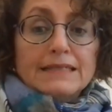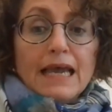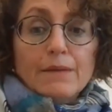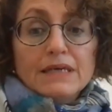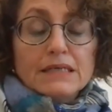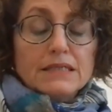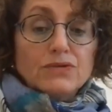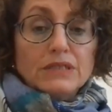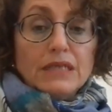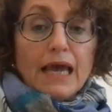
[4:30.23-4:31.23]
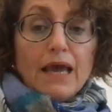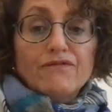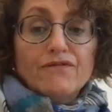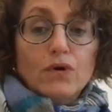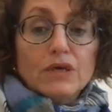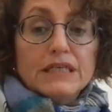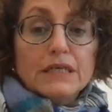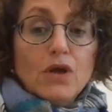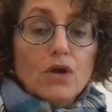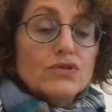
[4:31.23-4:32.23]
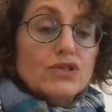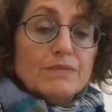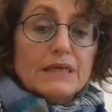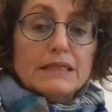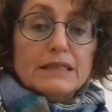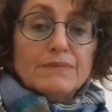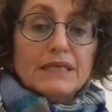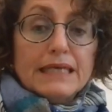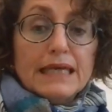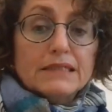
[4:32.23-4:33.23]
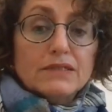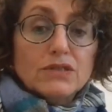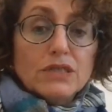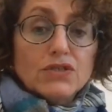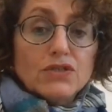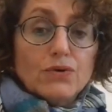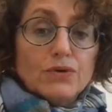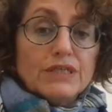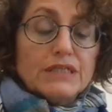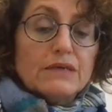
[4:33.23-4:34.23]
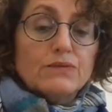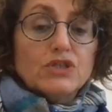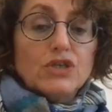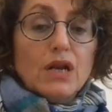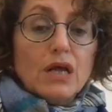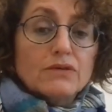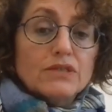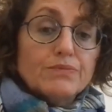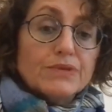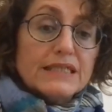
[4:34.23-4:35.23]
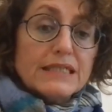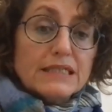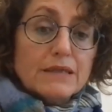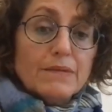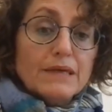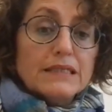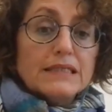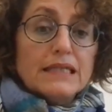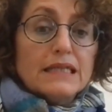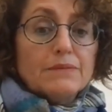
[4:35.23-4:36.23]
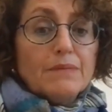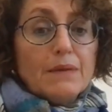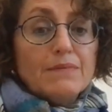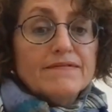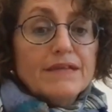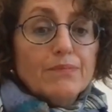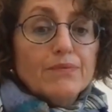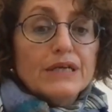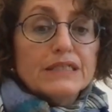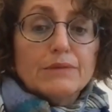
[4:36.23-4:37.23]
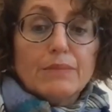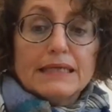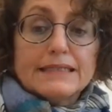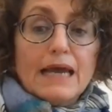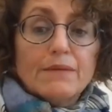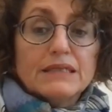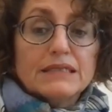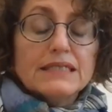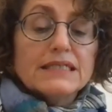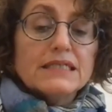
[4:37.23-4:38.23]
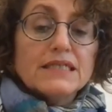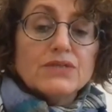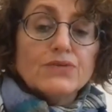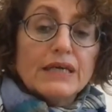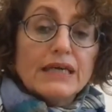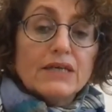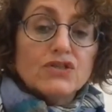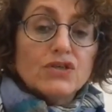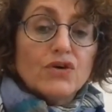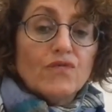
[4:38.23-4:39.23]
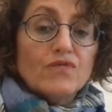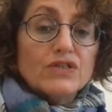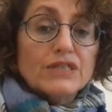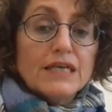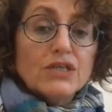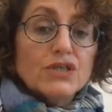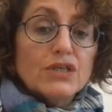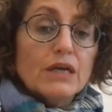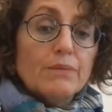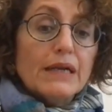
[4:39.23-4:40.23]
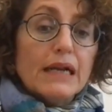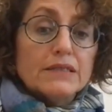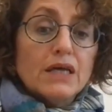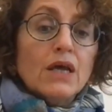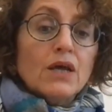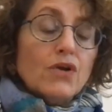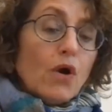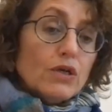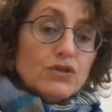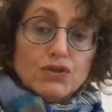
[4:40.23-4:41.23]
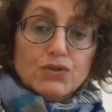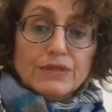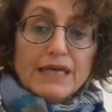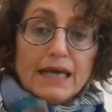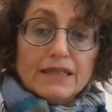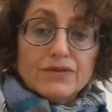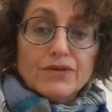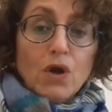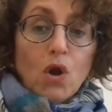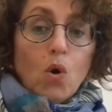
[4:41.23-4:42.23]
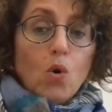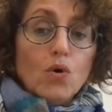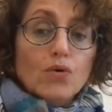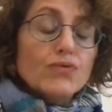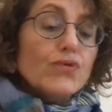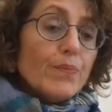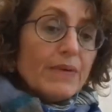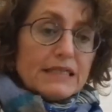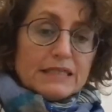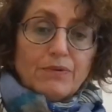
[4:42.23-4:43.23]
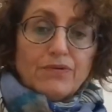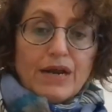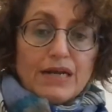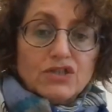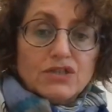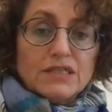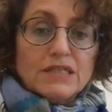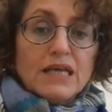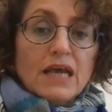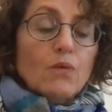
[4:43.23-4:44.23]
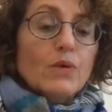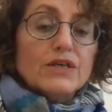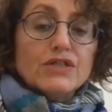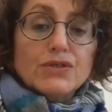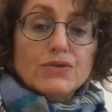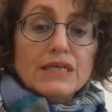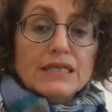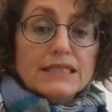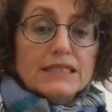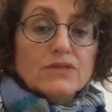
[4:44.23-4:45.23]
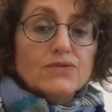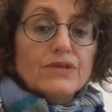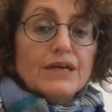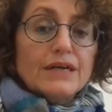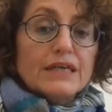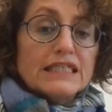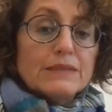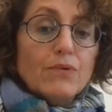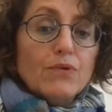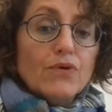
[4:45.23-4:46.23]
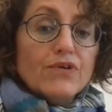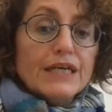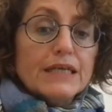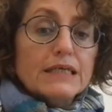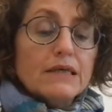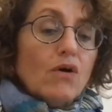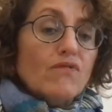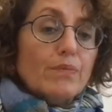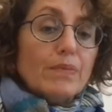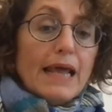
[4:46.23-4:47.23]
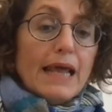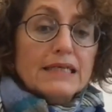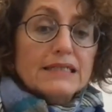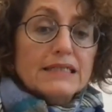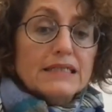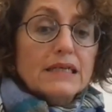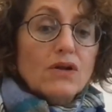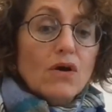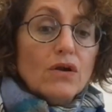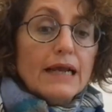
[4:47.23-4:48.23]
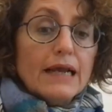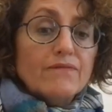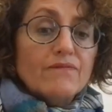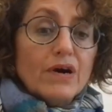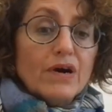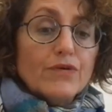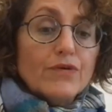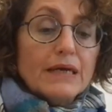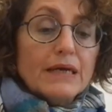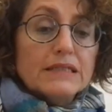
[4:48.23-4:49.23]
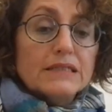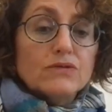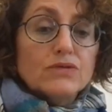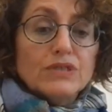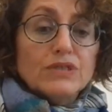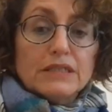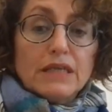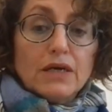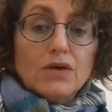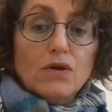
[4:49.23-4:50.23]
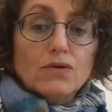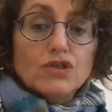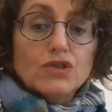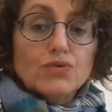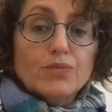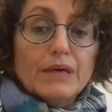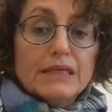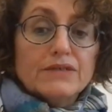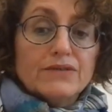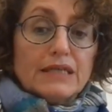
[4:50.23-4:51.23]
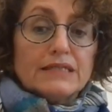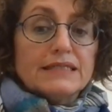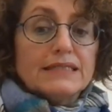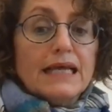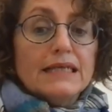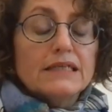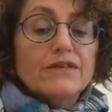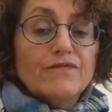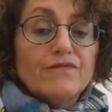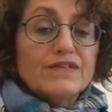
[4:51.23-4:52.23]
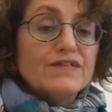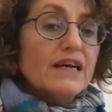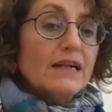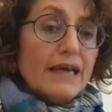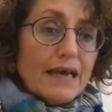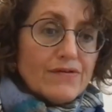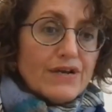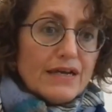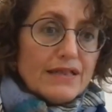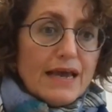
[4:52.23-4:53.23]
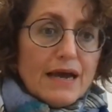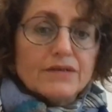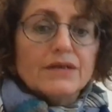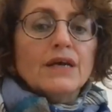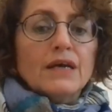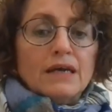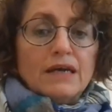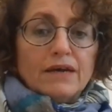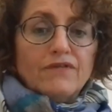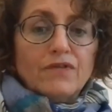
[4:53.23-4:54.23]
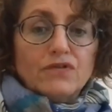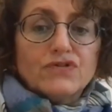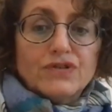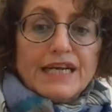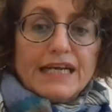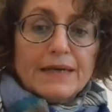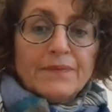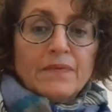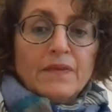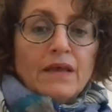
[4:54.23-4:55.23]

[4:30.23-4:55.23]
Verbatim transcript: The same is to say for technology-mediated discourse, which allows participants that may be separated by time and distance to engage in conversation and build knowledge together, or group explorations, where students do their exploring of a place in an online environment using technology to better understand the physical area they are fostering.